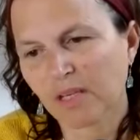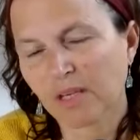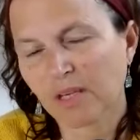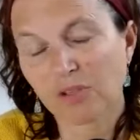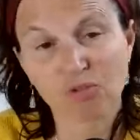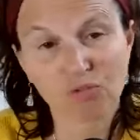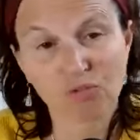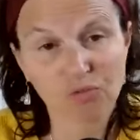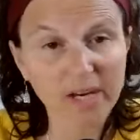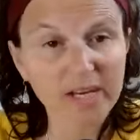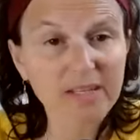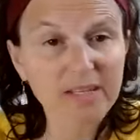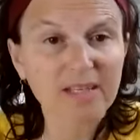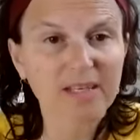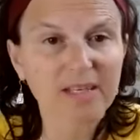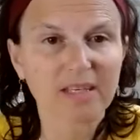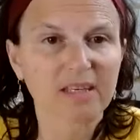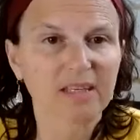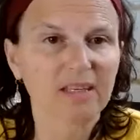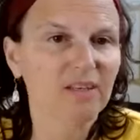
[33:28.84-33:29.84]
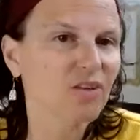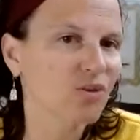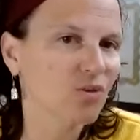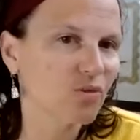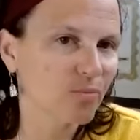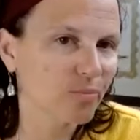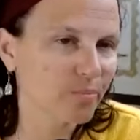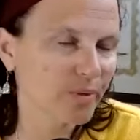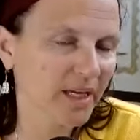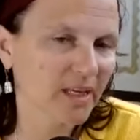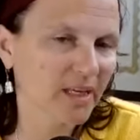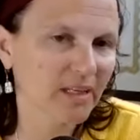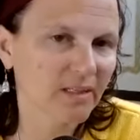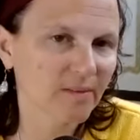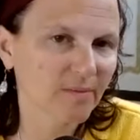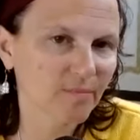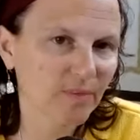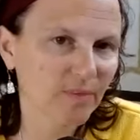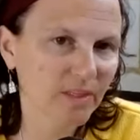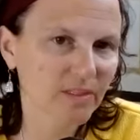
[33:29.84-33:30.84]
addressing your pain
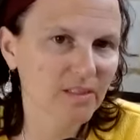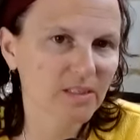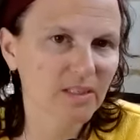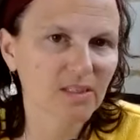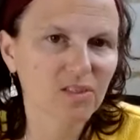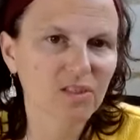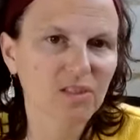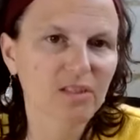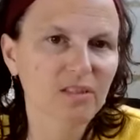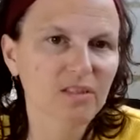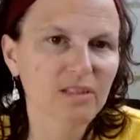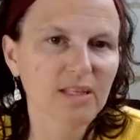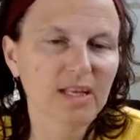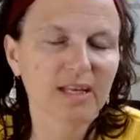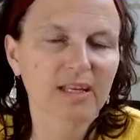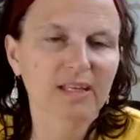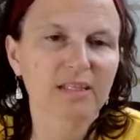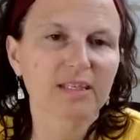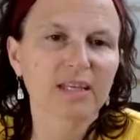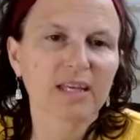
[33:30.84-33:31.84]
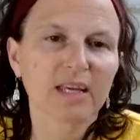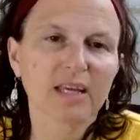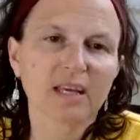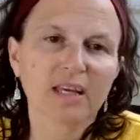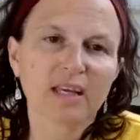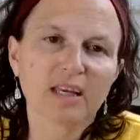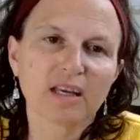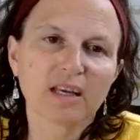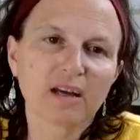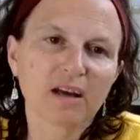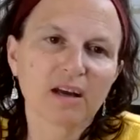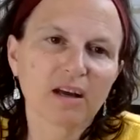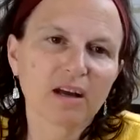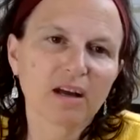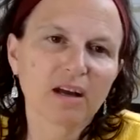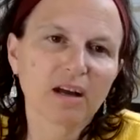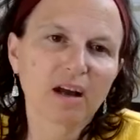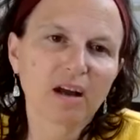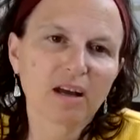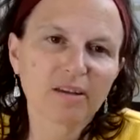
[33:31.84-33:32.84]
conditions. And
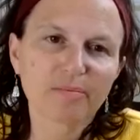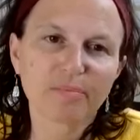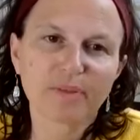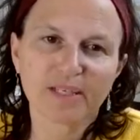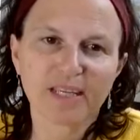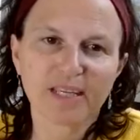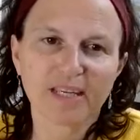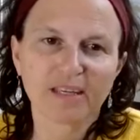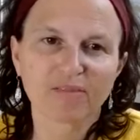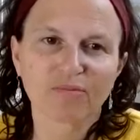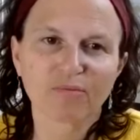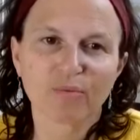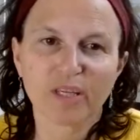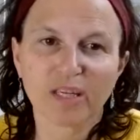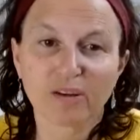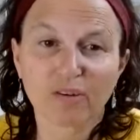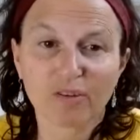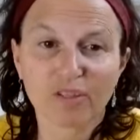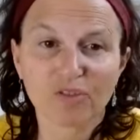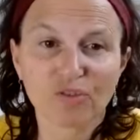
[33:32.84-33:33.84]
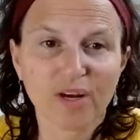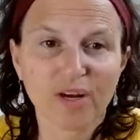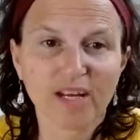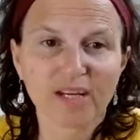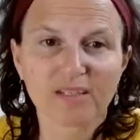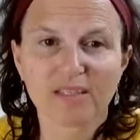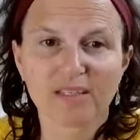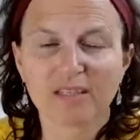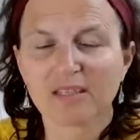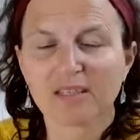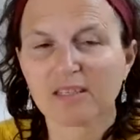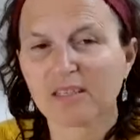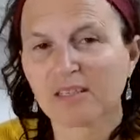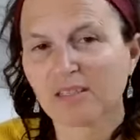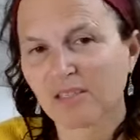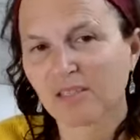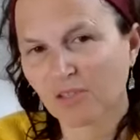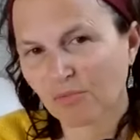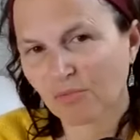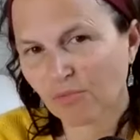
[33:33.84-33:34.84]
I believe we are attracted
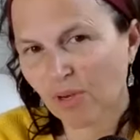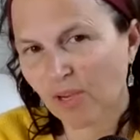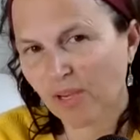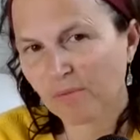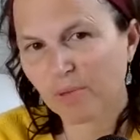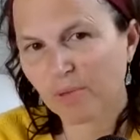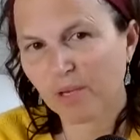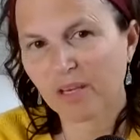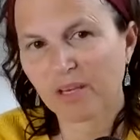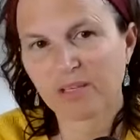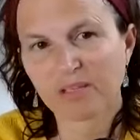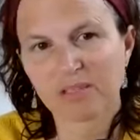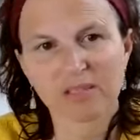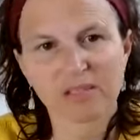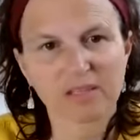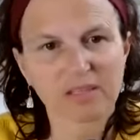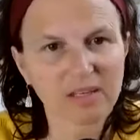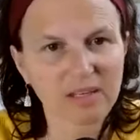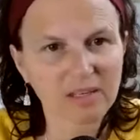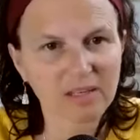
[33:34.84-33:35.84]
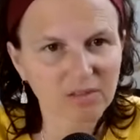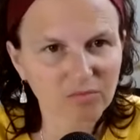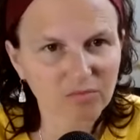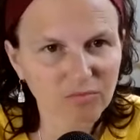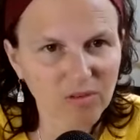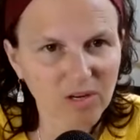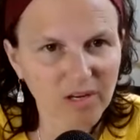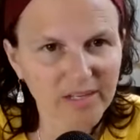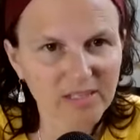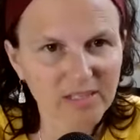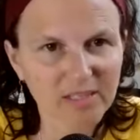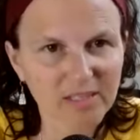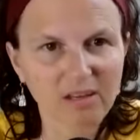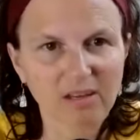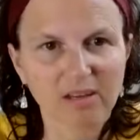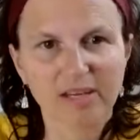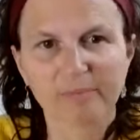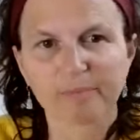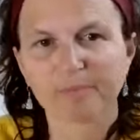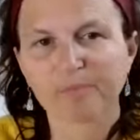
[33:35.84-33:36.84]
to the right person at the right
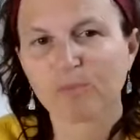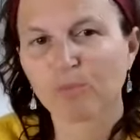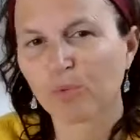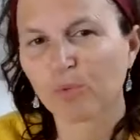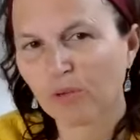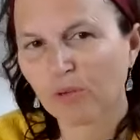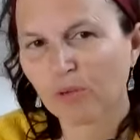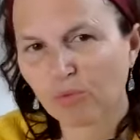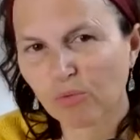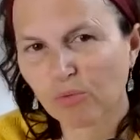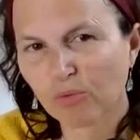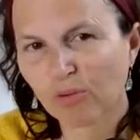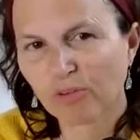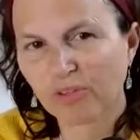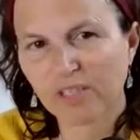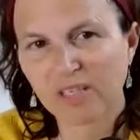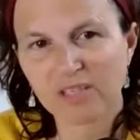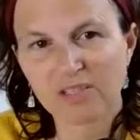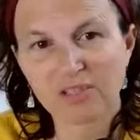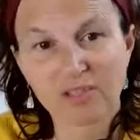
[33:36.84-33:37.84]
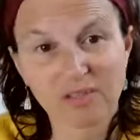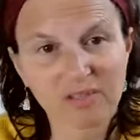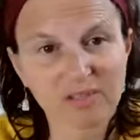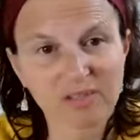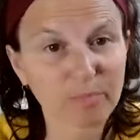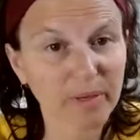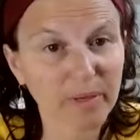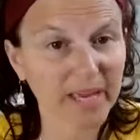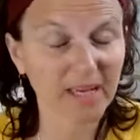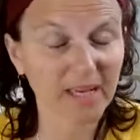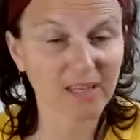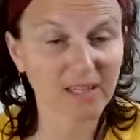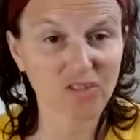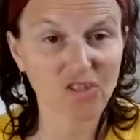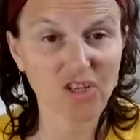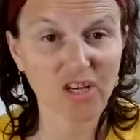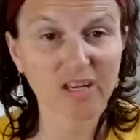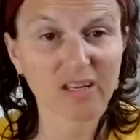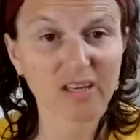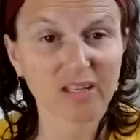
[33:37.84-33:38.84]
time. We're all on this pain
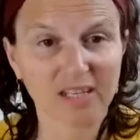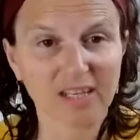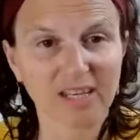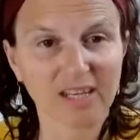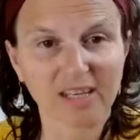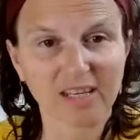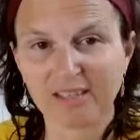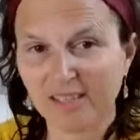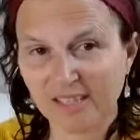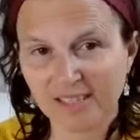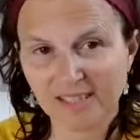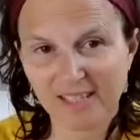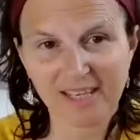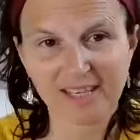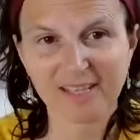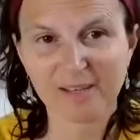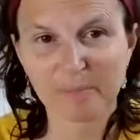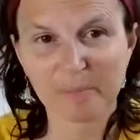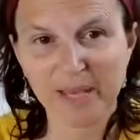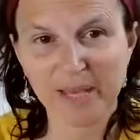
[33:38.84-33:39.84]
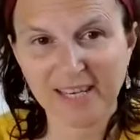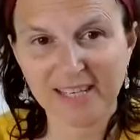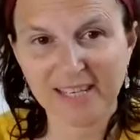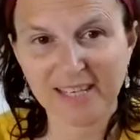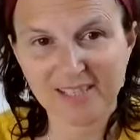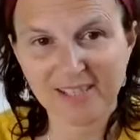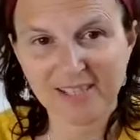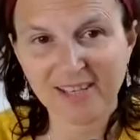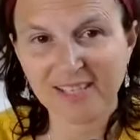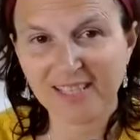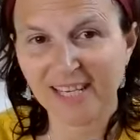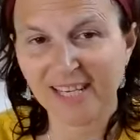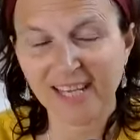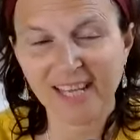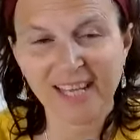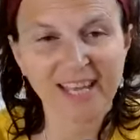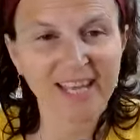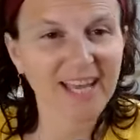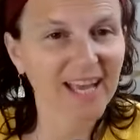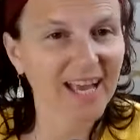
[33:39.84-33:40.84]
journey, this inner pain journey,
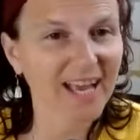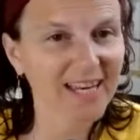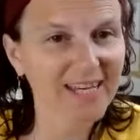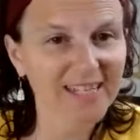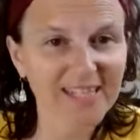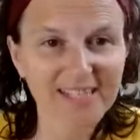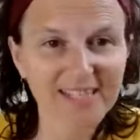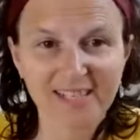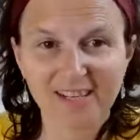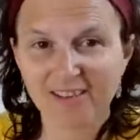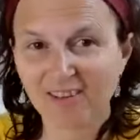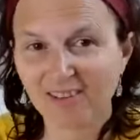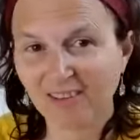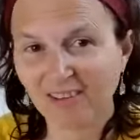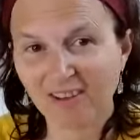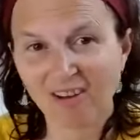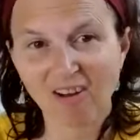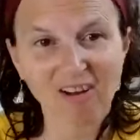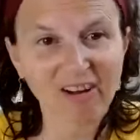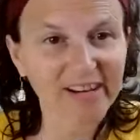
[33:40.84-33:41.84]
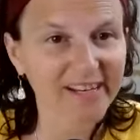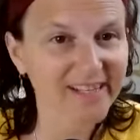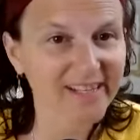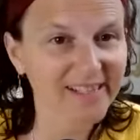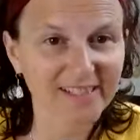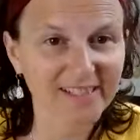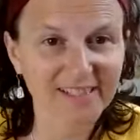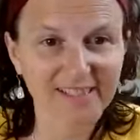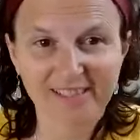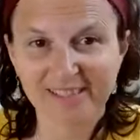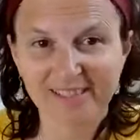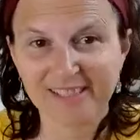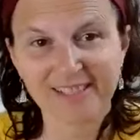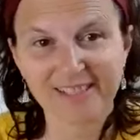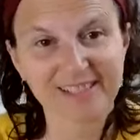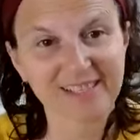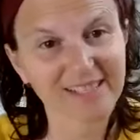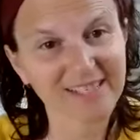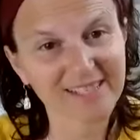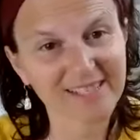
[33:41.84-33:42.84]
and it's our guidance
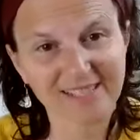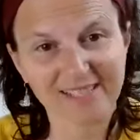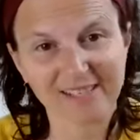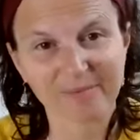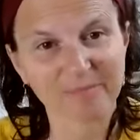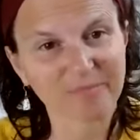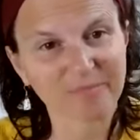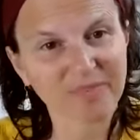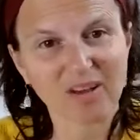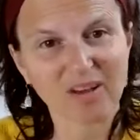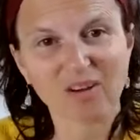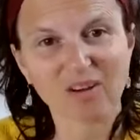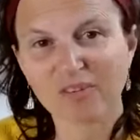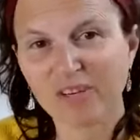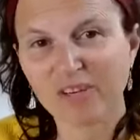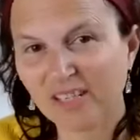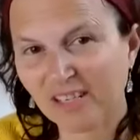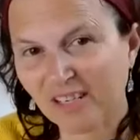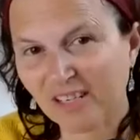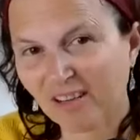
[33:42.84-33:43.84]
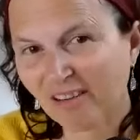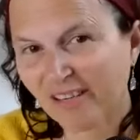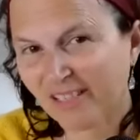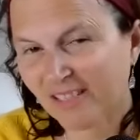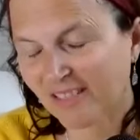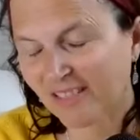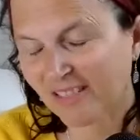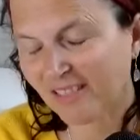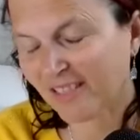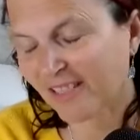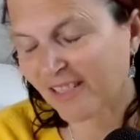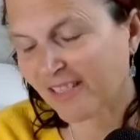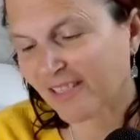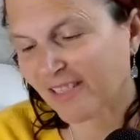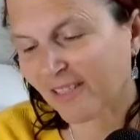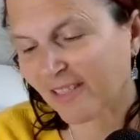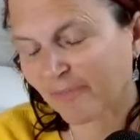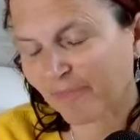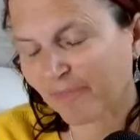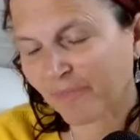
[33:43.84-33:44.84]
system, our inner guidance
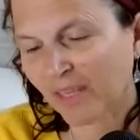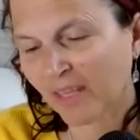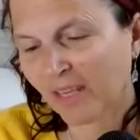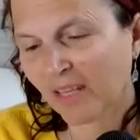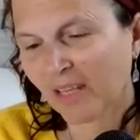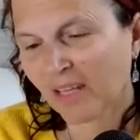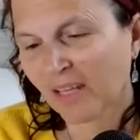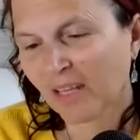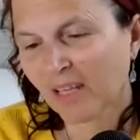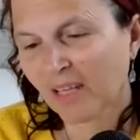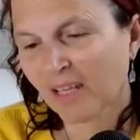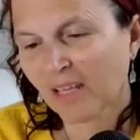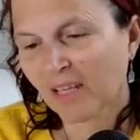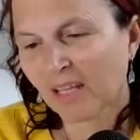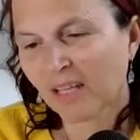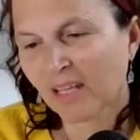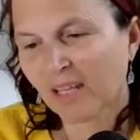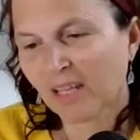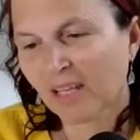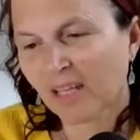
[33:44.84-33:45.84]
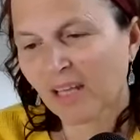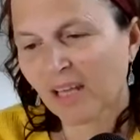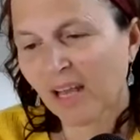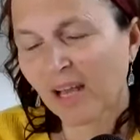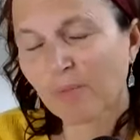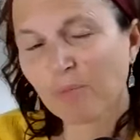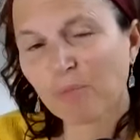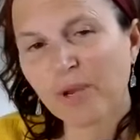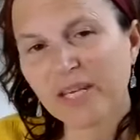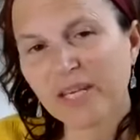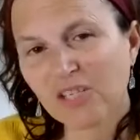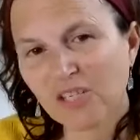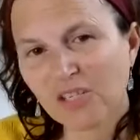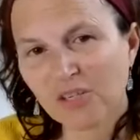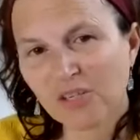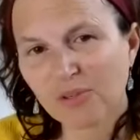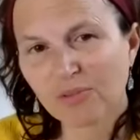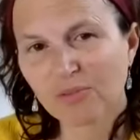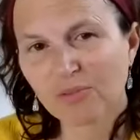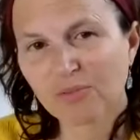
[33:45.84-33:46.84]
system. And when
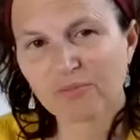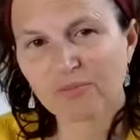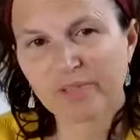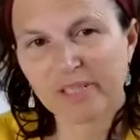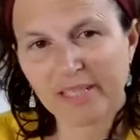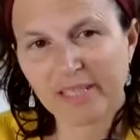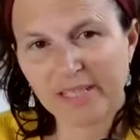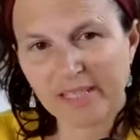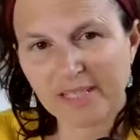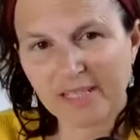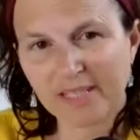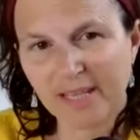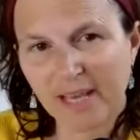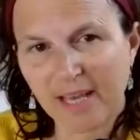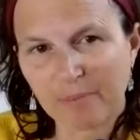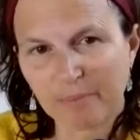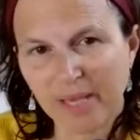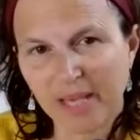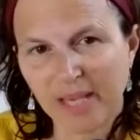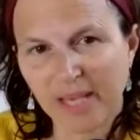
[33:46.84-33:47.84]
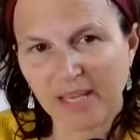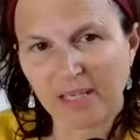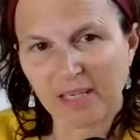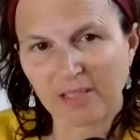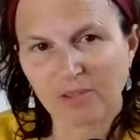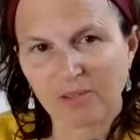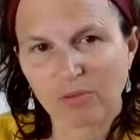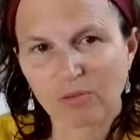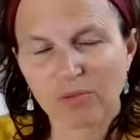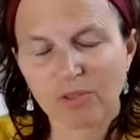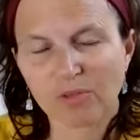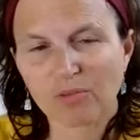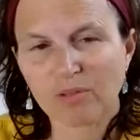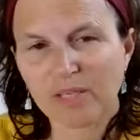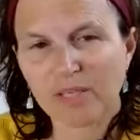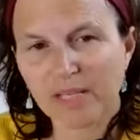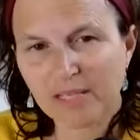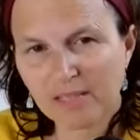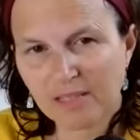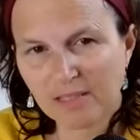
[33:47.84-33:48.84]
you release that pain or you
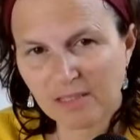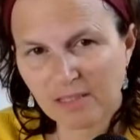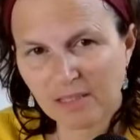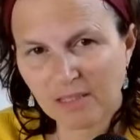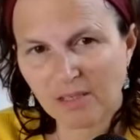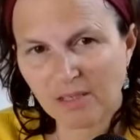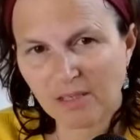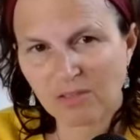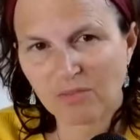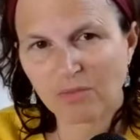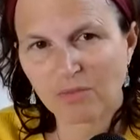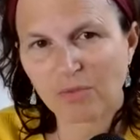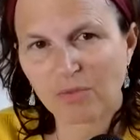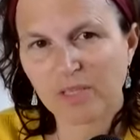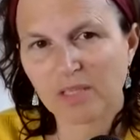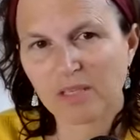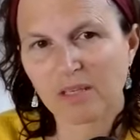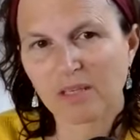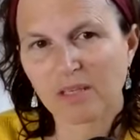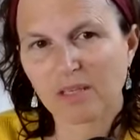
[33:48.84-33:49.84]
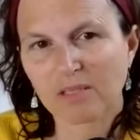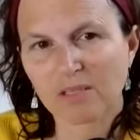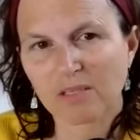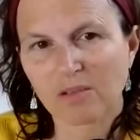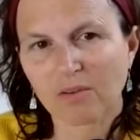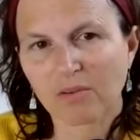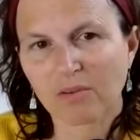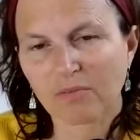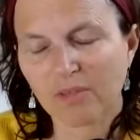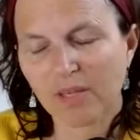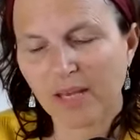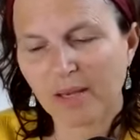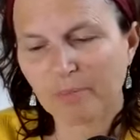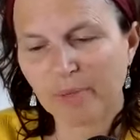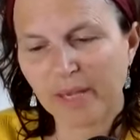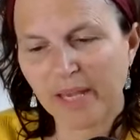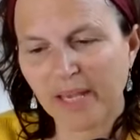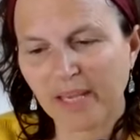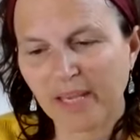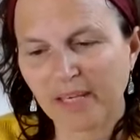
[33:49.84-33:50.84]
listen to those voices of that
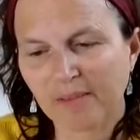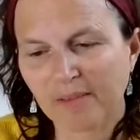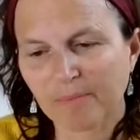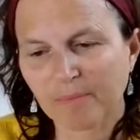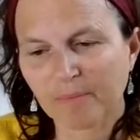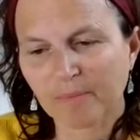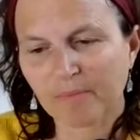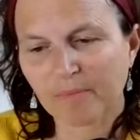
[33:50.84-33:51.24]
pain,